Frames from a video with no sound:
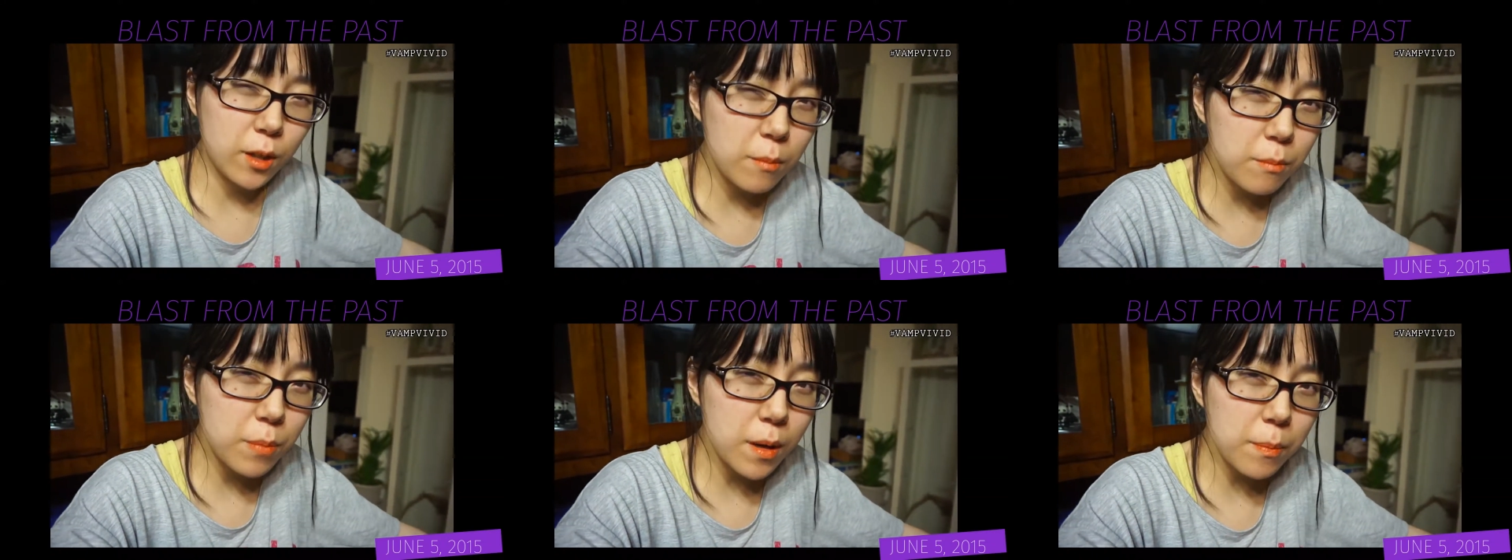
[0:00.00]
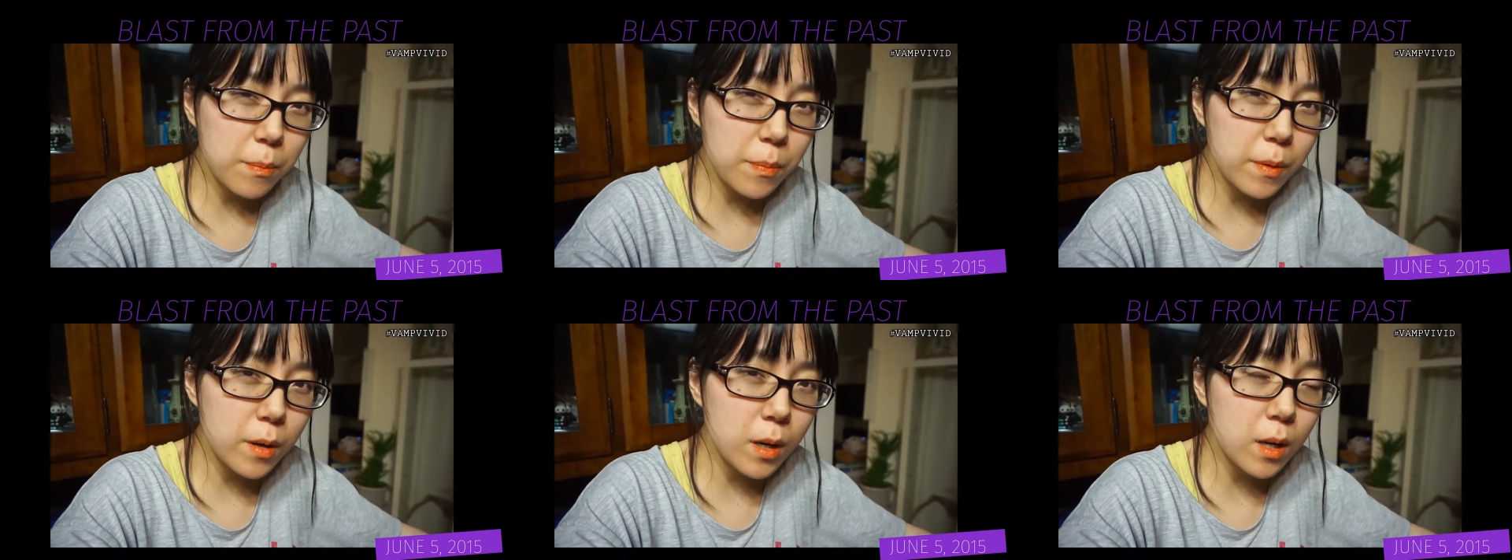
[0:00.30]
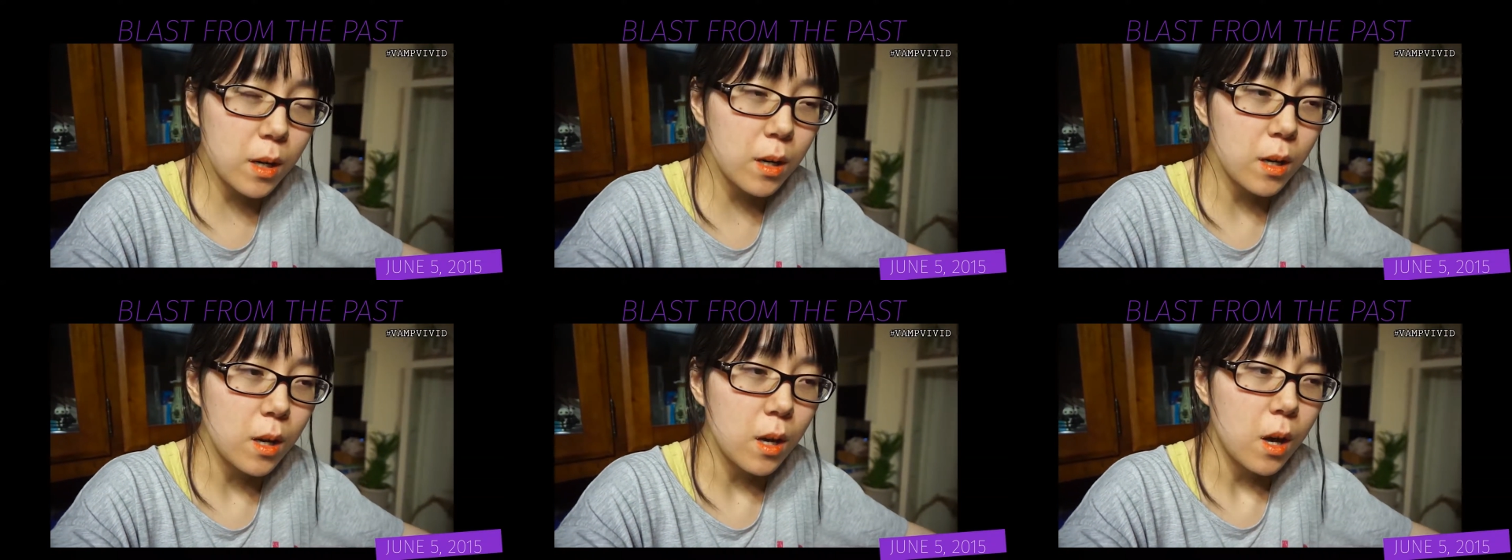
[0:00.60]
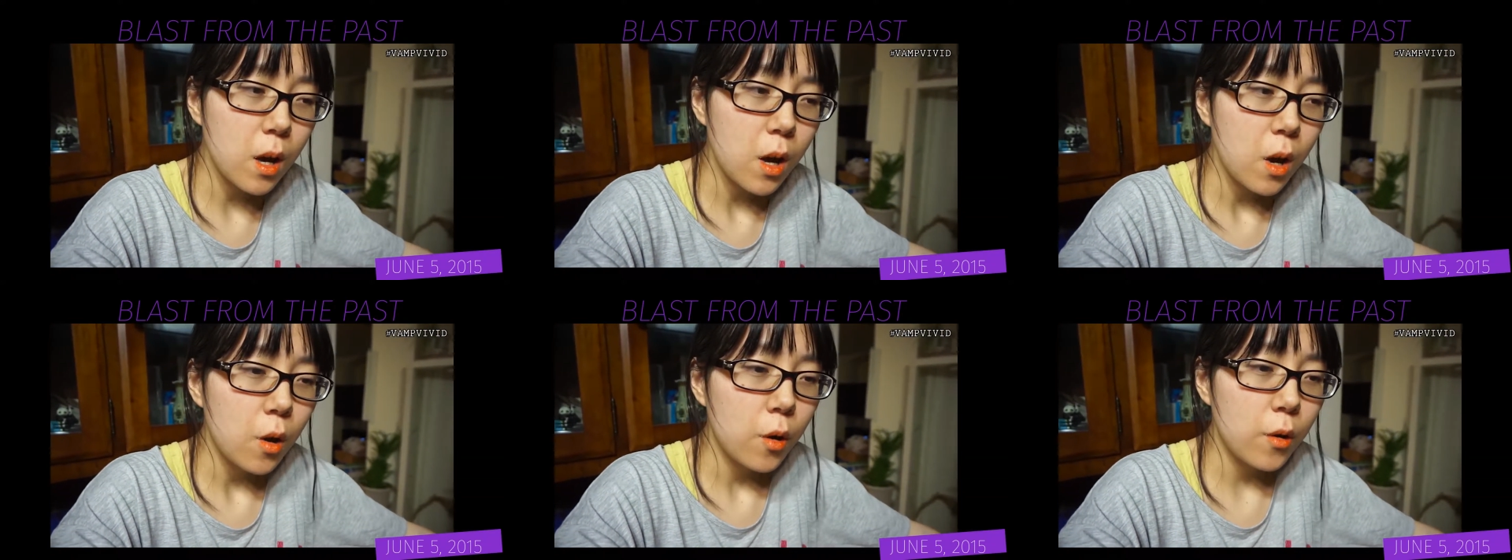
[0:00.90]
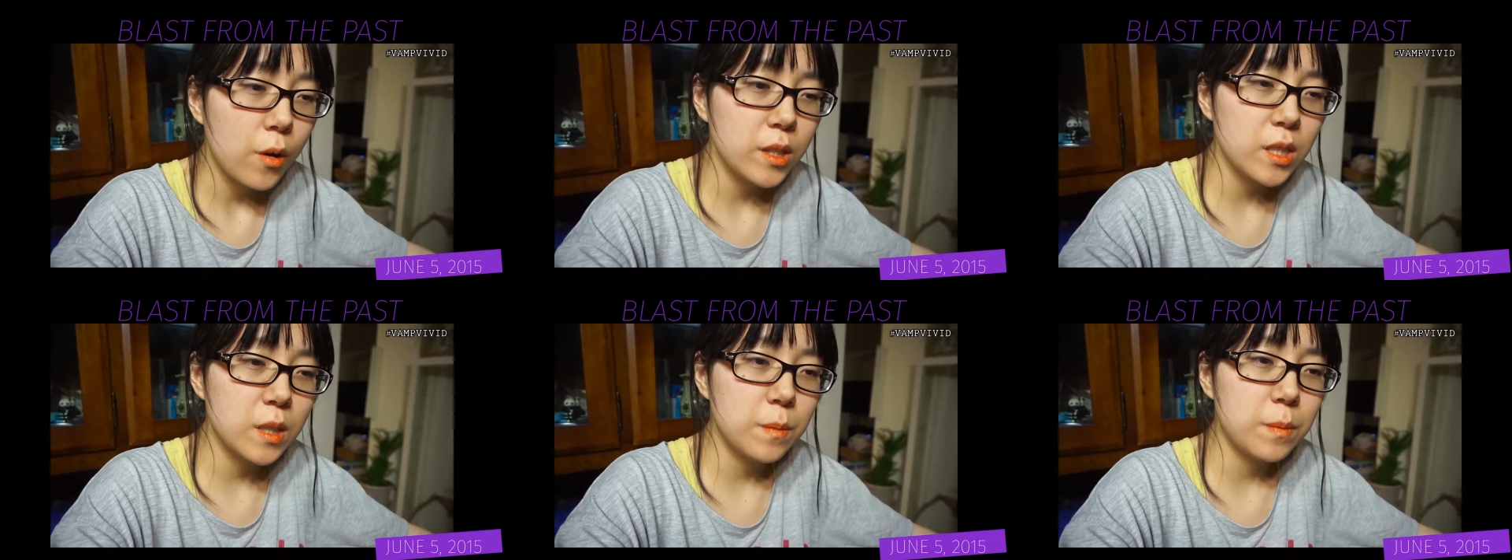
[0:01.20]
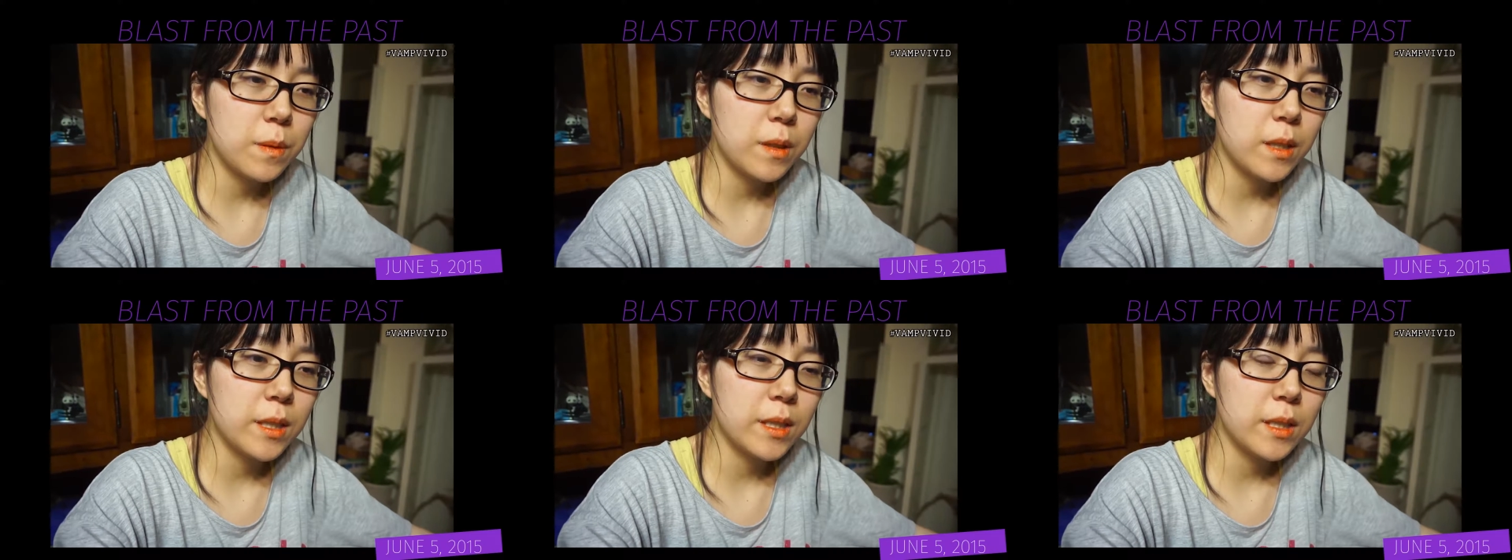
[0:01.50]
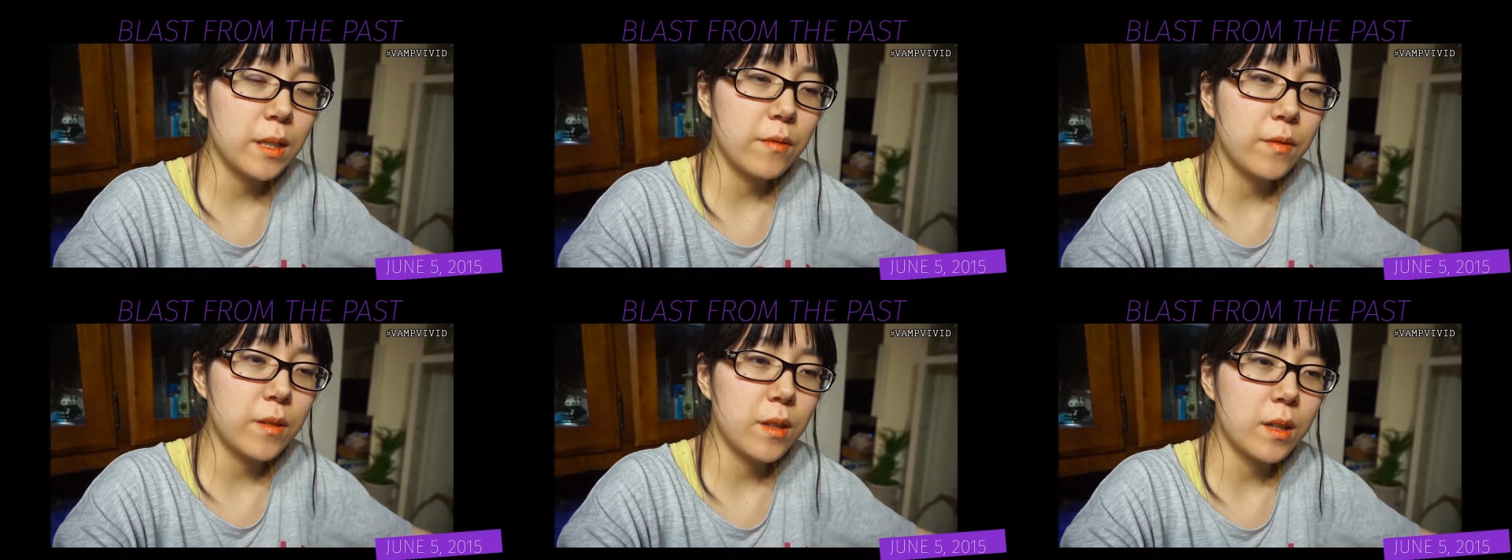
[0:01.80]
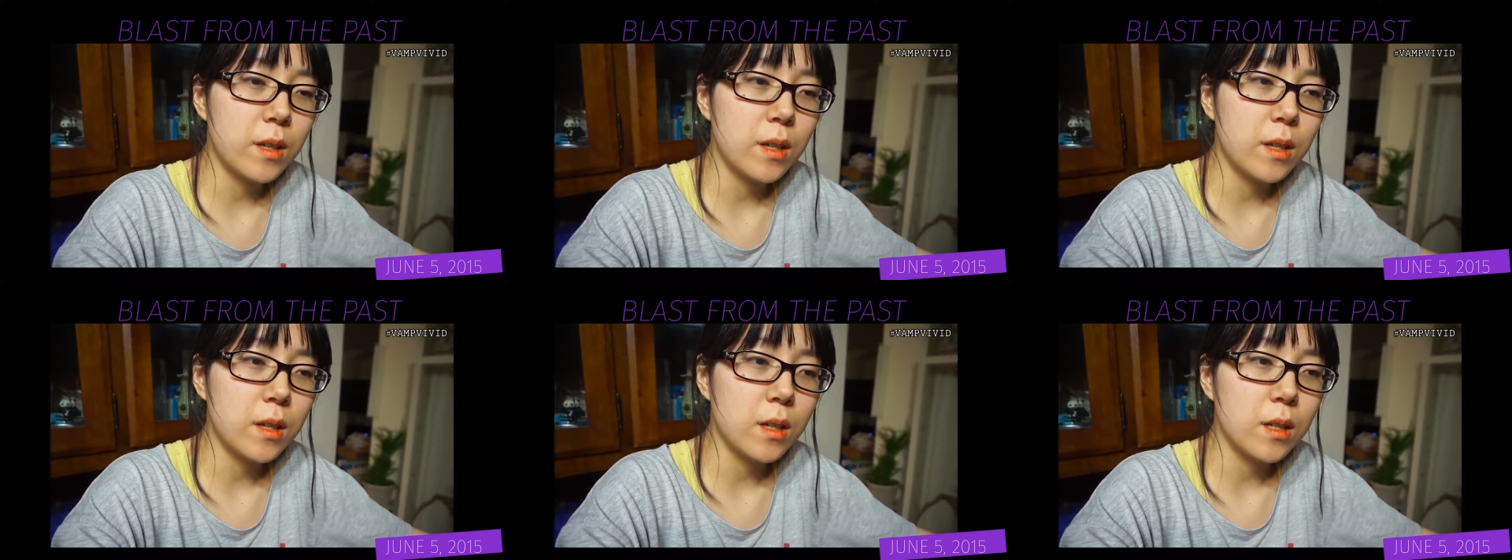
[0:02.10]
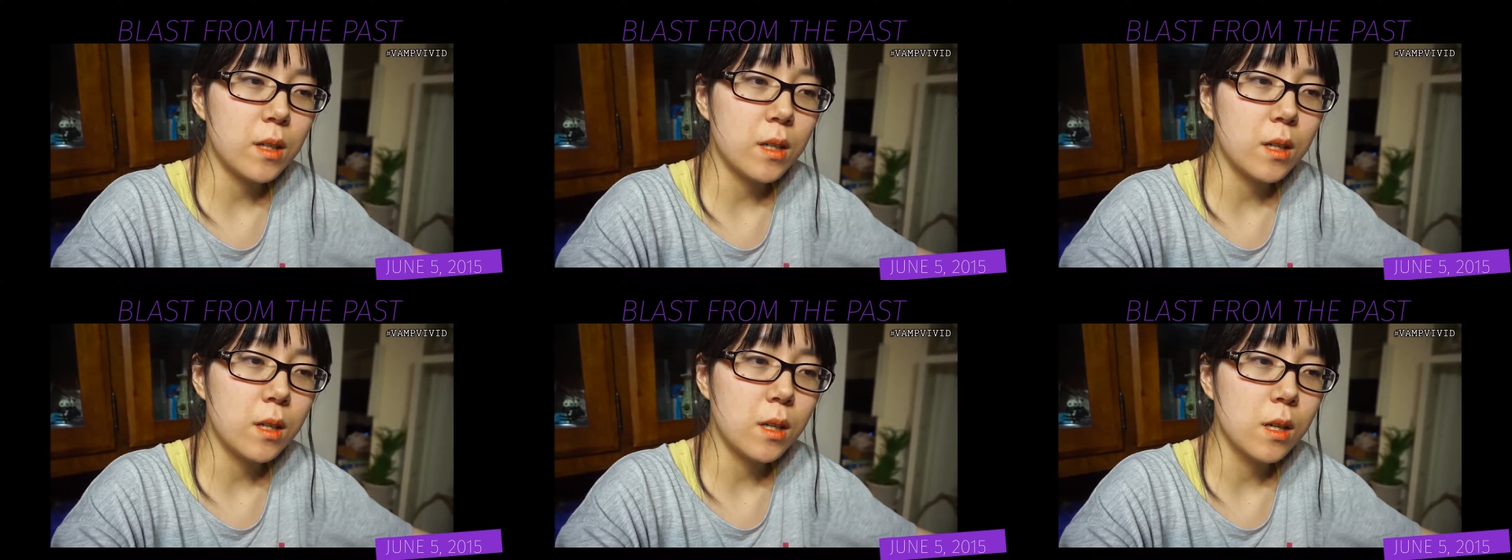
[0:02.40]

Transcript: green pepper or is it because of the